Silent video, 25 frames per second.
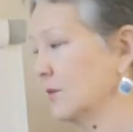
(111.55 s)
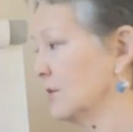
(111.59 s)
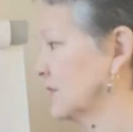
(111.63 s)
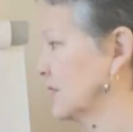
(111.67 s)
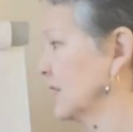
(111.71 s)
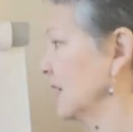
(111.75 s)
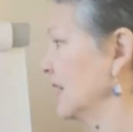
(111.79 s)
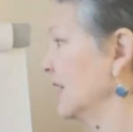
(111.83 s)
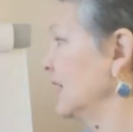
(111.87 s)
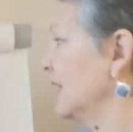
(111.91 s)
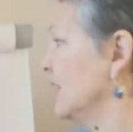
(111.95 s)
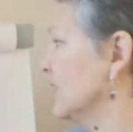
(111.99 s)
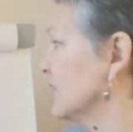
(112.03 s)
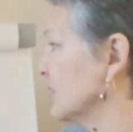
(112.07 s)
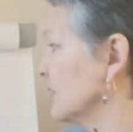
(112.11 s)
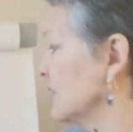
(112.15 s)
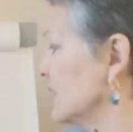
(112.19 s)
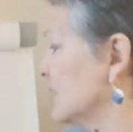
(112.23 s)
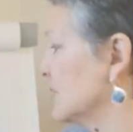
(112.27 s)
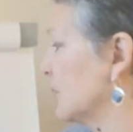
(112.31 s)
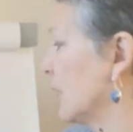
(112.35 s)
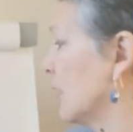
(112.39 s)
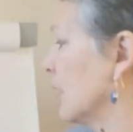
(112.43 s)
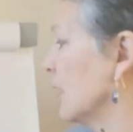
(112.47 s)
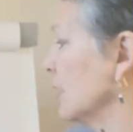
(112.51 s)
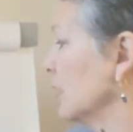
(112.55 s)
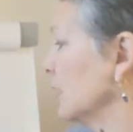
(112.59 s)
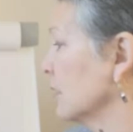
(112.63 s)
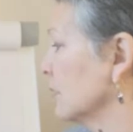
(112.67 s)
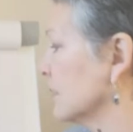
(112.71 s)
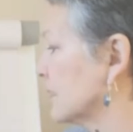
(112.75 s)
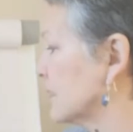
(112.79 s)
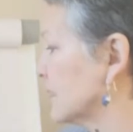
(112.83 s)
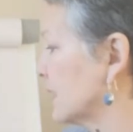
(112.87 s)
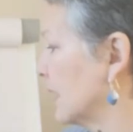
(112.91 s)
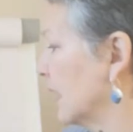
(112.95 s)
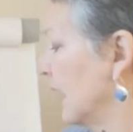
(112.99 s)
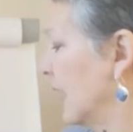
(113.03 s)
So each of these
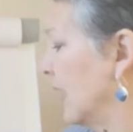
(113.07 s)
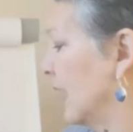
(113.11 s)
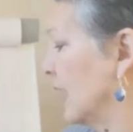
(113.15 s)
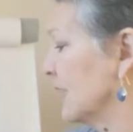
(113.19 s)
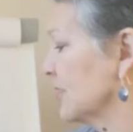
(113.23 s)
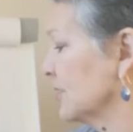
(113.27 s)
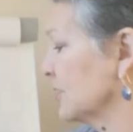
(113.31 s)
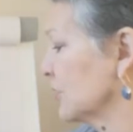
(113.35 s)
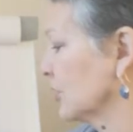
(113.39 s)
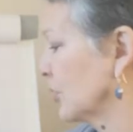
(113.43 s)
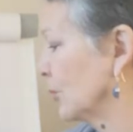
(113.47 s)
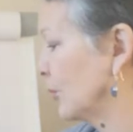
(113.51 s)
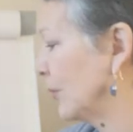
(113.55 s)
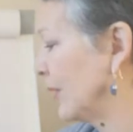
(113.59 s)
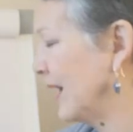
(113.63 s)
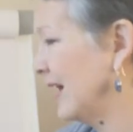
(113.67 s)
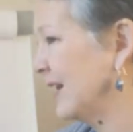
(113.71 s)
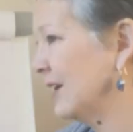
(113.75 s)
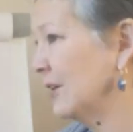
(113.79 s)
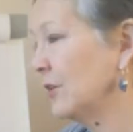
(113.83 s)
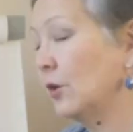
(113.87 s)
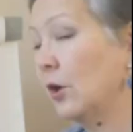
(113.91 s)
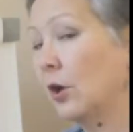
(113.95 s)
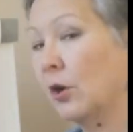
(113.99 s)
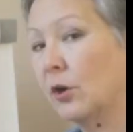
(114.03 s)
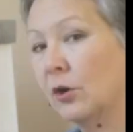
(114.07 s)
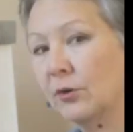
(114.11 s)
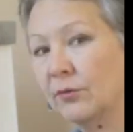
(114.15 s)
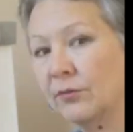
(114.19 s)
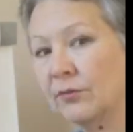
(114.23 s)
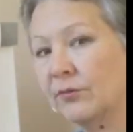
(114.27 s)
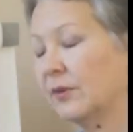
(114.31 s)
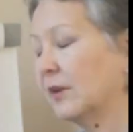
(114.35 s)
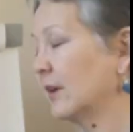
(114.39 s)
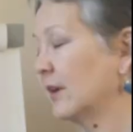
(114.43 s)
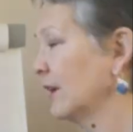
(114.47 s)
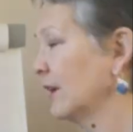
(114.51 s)
parts has got a pattern of